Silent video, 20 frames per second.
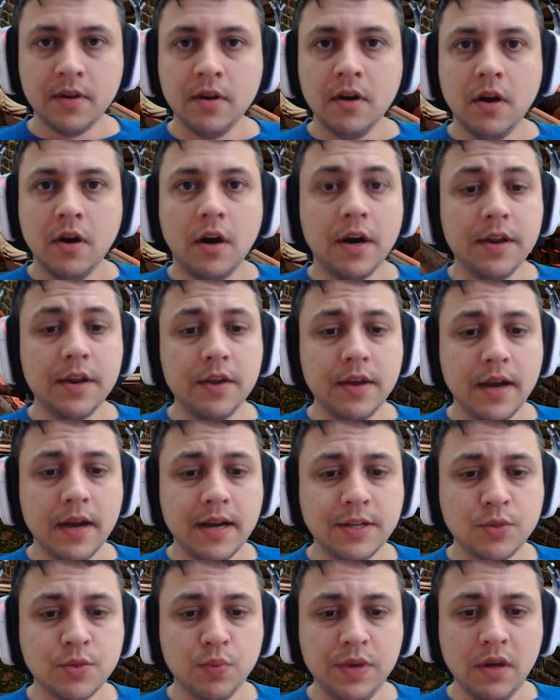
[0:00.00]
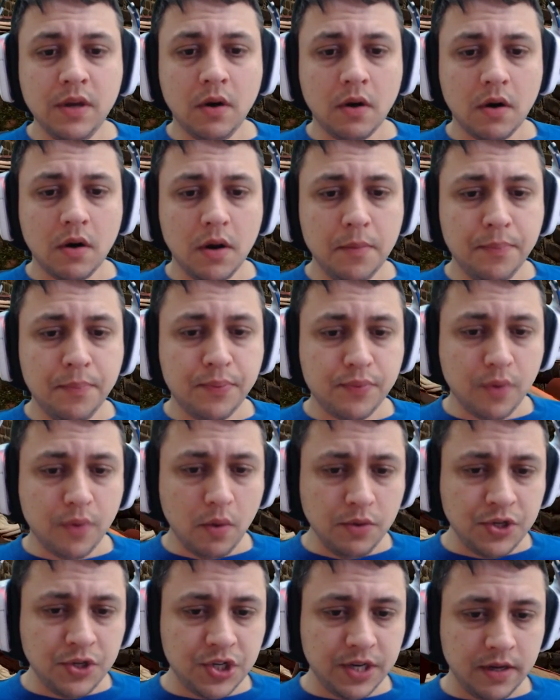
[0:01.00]
Alright you guys, we are
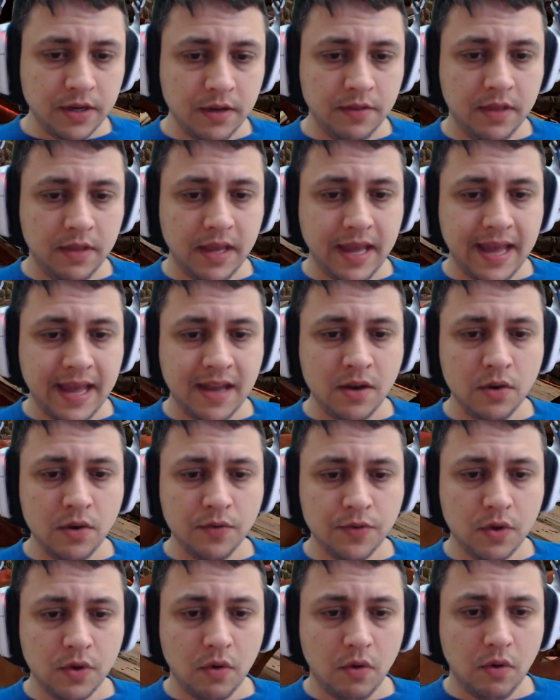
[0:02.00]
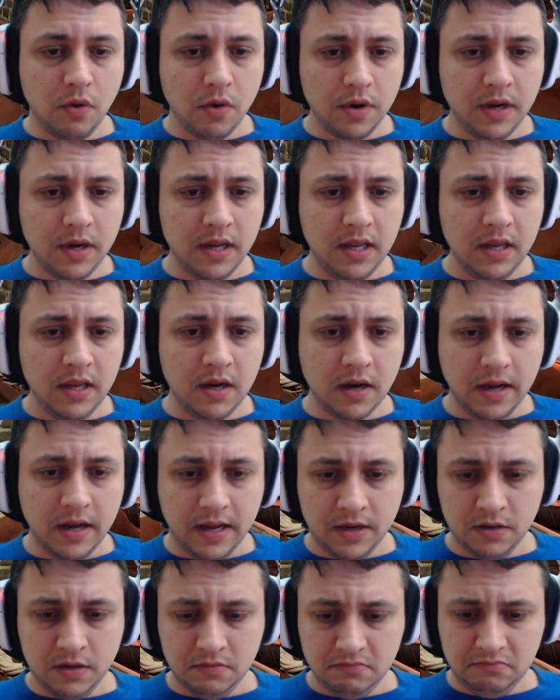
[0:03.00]
approaching the end of the Horde here,
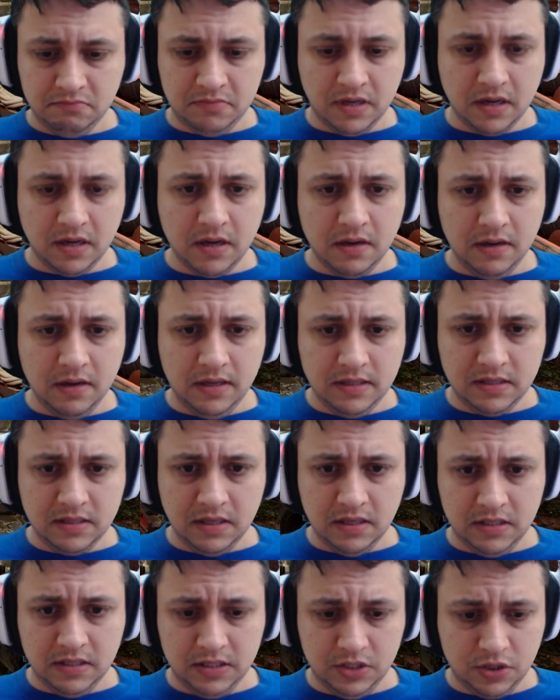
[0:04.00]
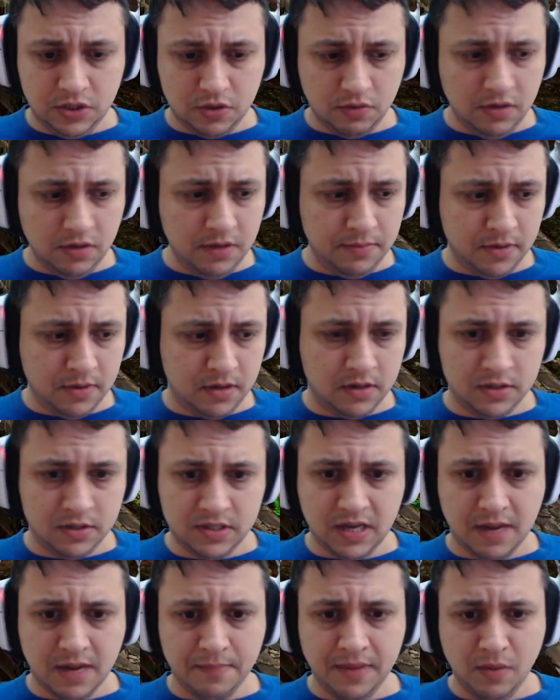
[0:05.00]
and there is a screamer
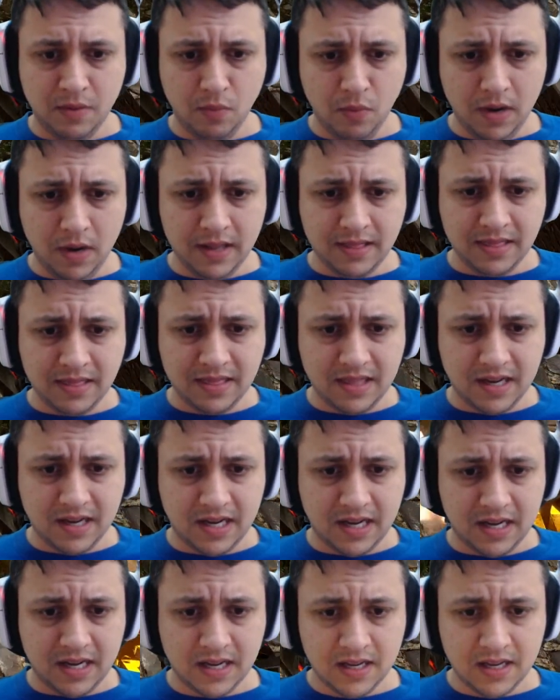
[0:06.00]
zombie. What the?